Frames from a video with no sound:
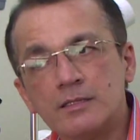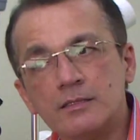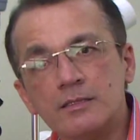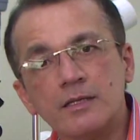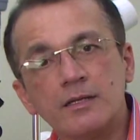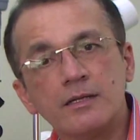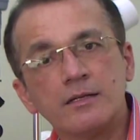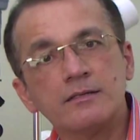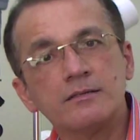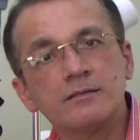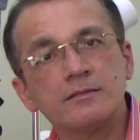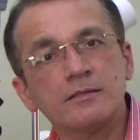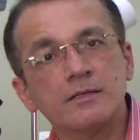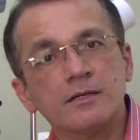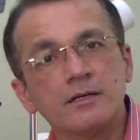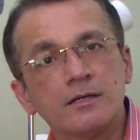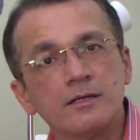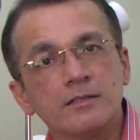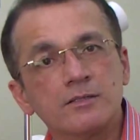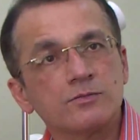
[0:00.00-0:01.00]
There is
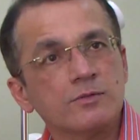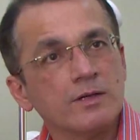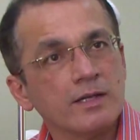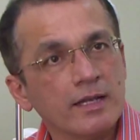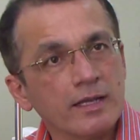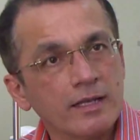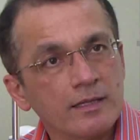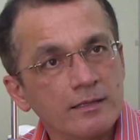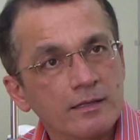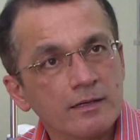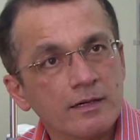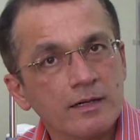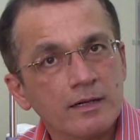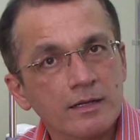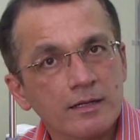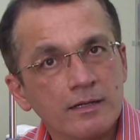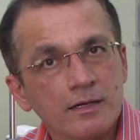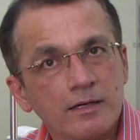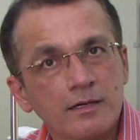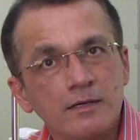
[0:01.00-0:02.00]
swelling in the
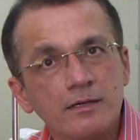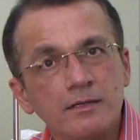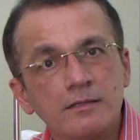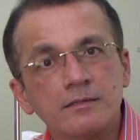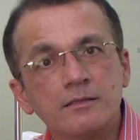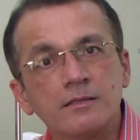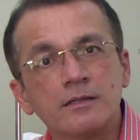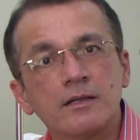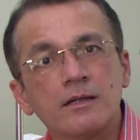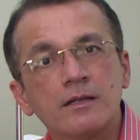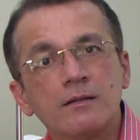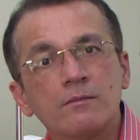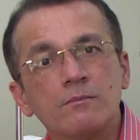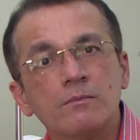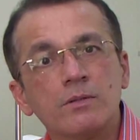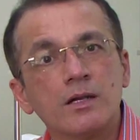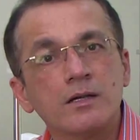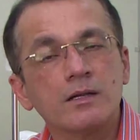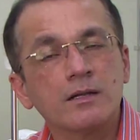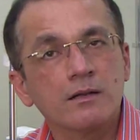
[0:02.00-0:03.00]
retina, there are
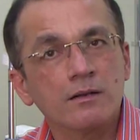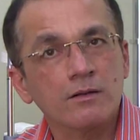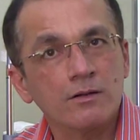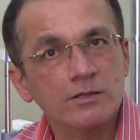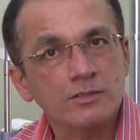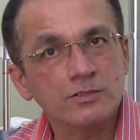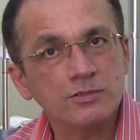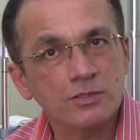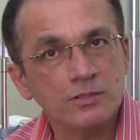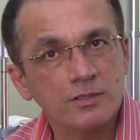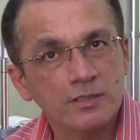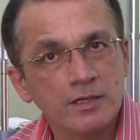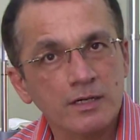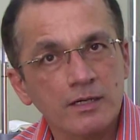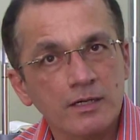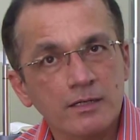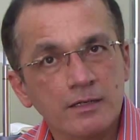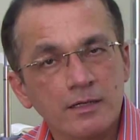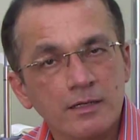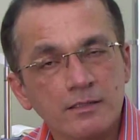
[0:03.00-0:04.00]
blood clots on the
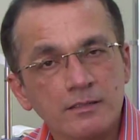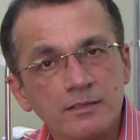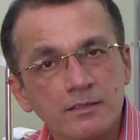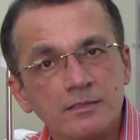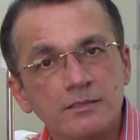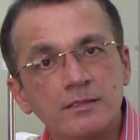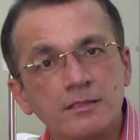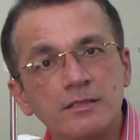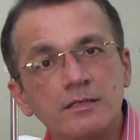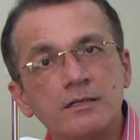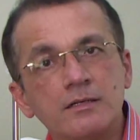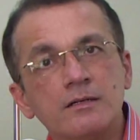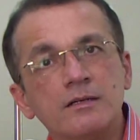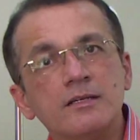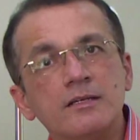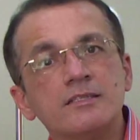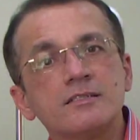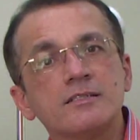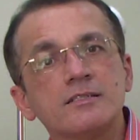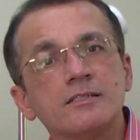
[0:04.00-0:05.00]
retina. These are the
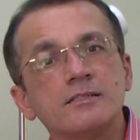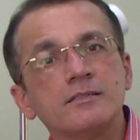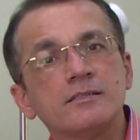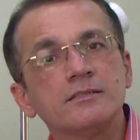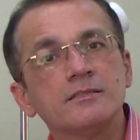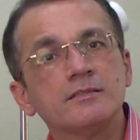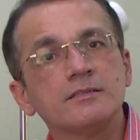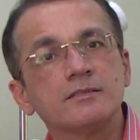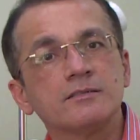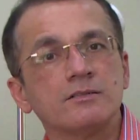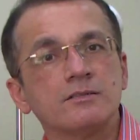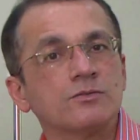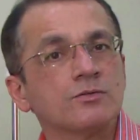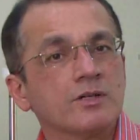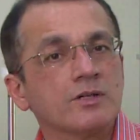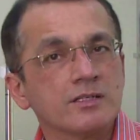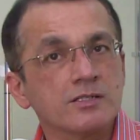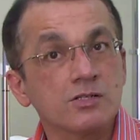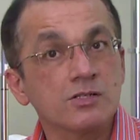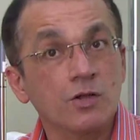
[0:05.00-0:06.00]
early stages,
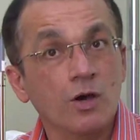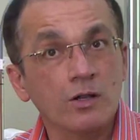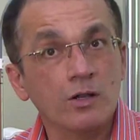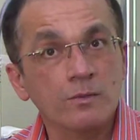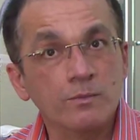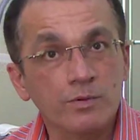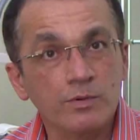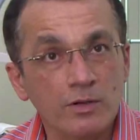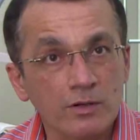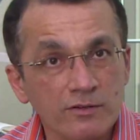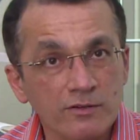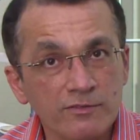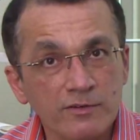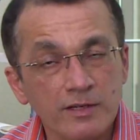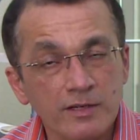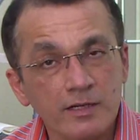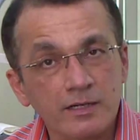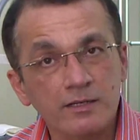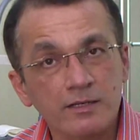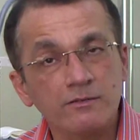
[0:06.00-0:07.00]
known as
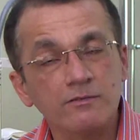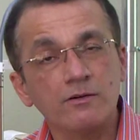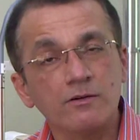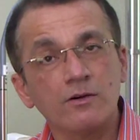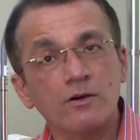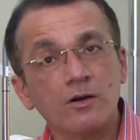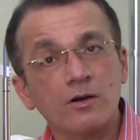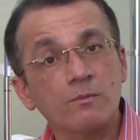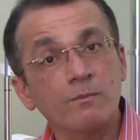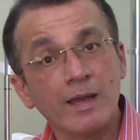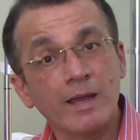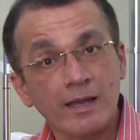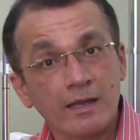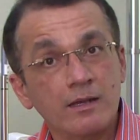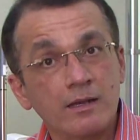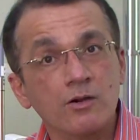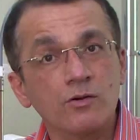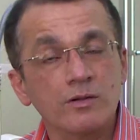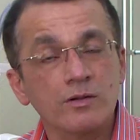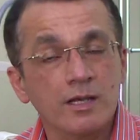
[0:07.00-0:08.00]
non-proliferative or
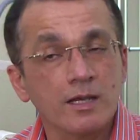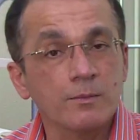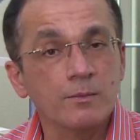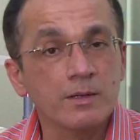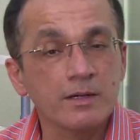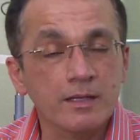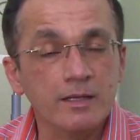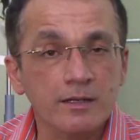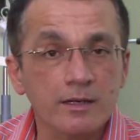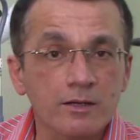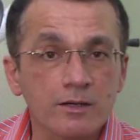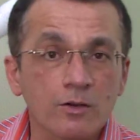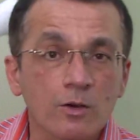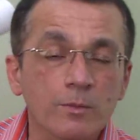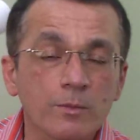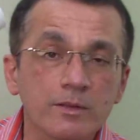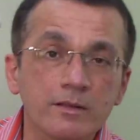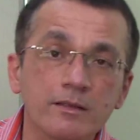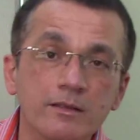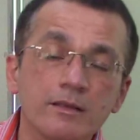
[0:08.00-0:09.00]
background diabetic
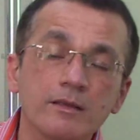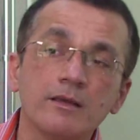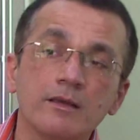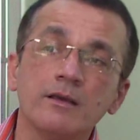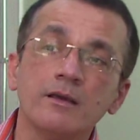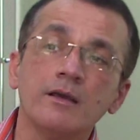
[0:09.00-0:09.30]
retinopathy.